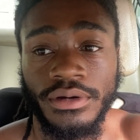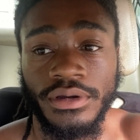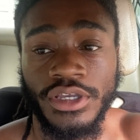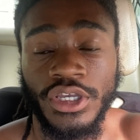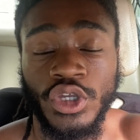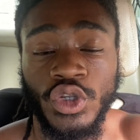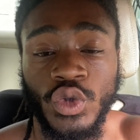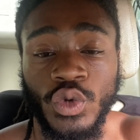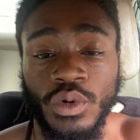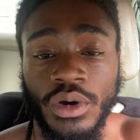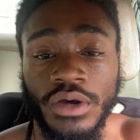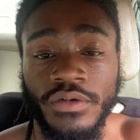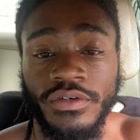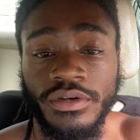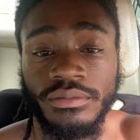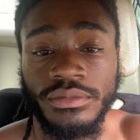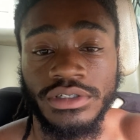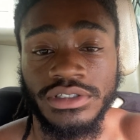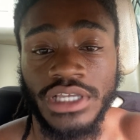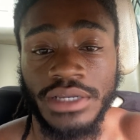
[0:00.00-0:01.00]
he knew of
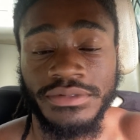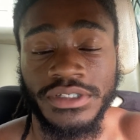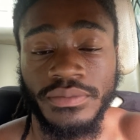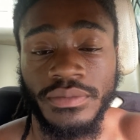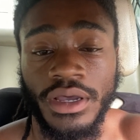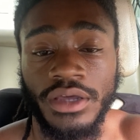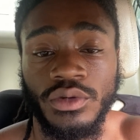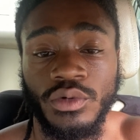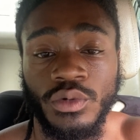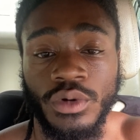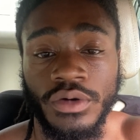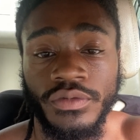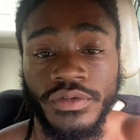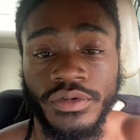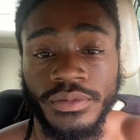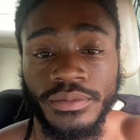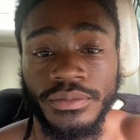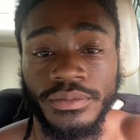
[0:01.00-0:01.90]
him the same time I knew of him.